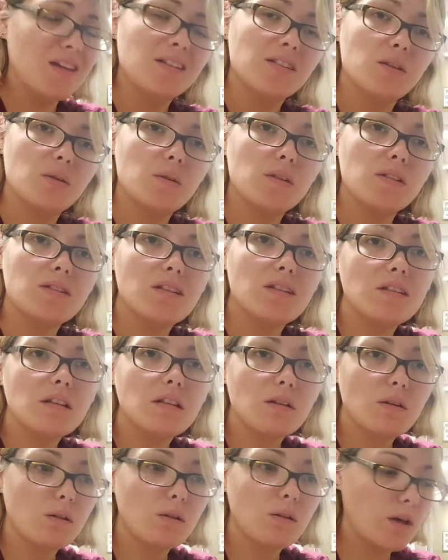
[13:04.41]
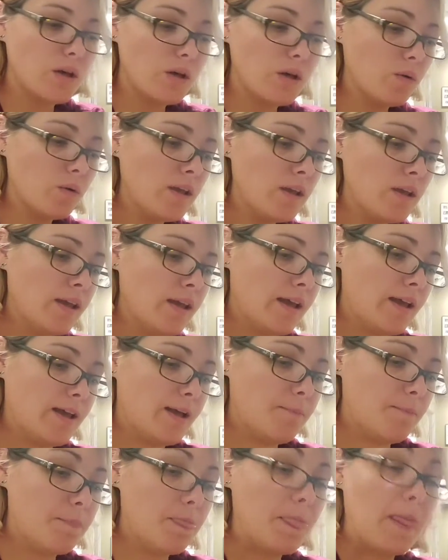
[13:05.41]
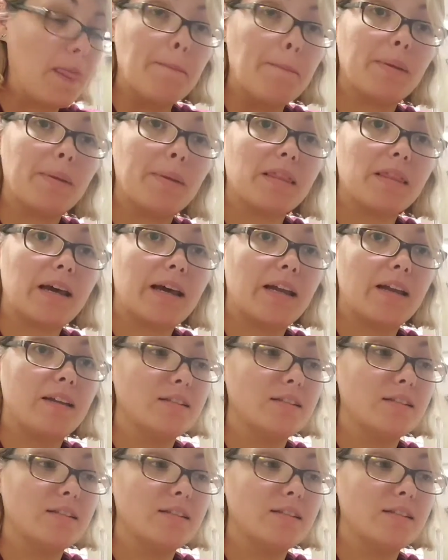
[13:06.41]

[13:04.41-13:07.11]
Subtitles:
So this is a little low, but that